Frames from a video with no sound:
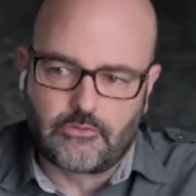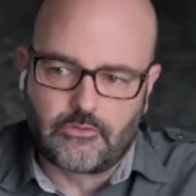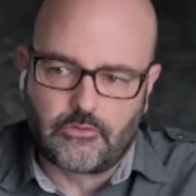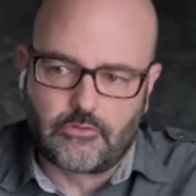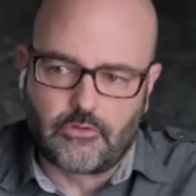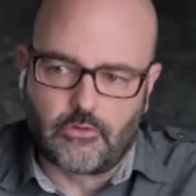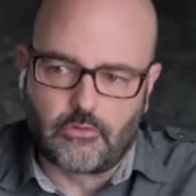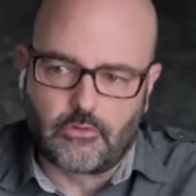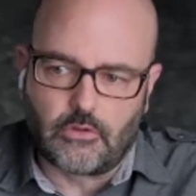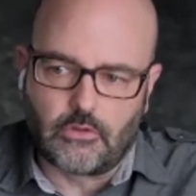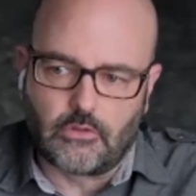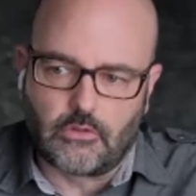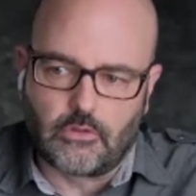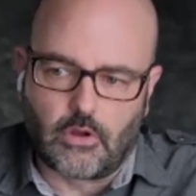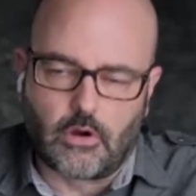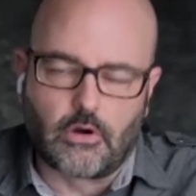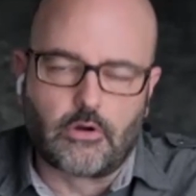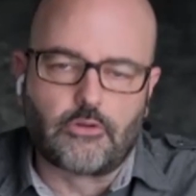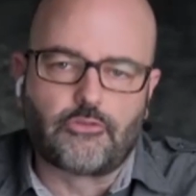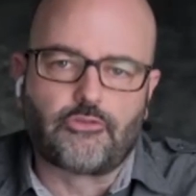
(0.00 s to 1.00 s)
So the
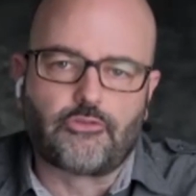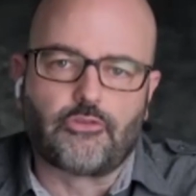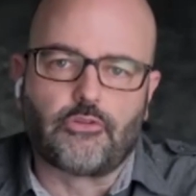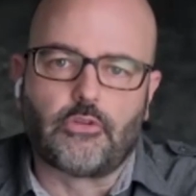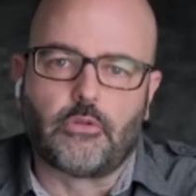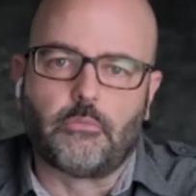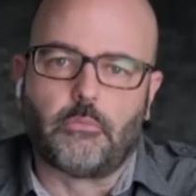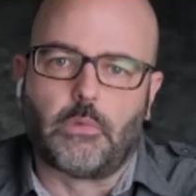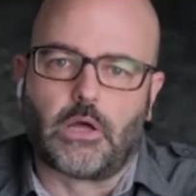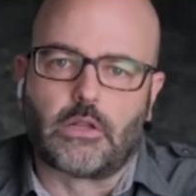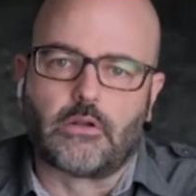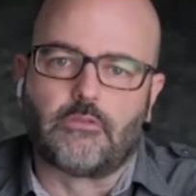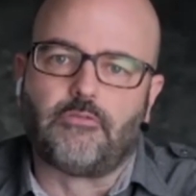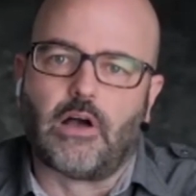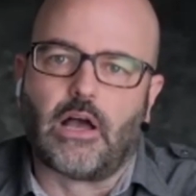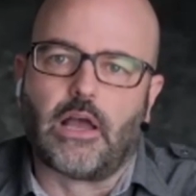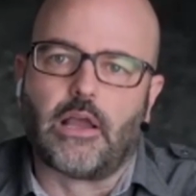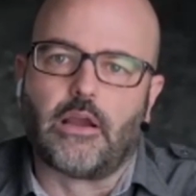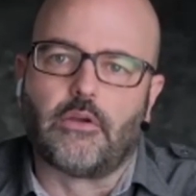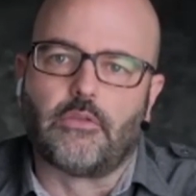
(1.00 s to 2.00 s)
larger the
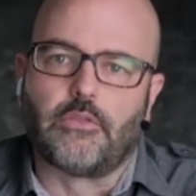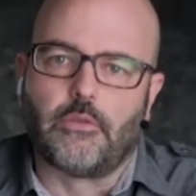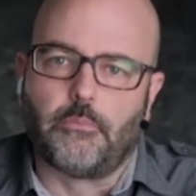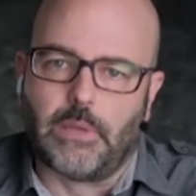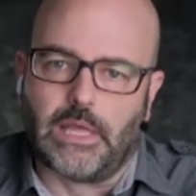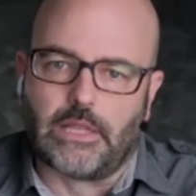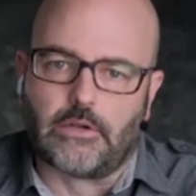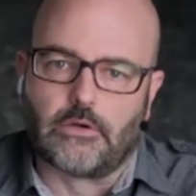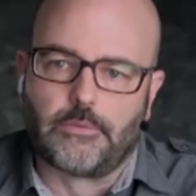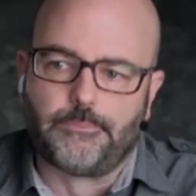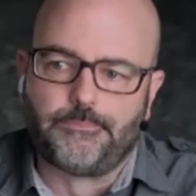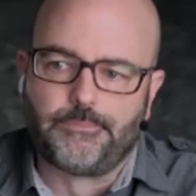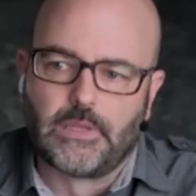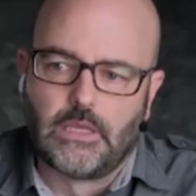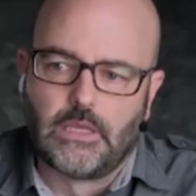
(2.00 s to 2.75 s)
modifier, the better.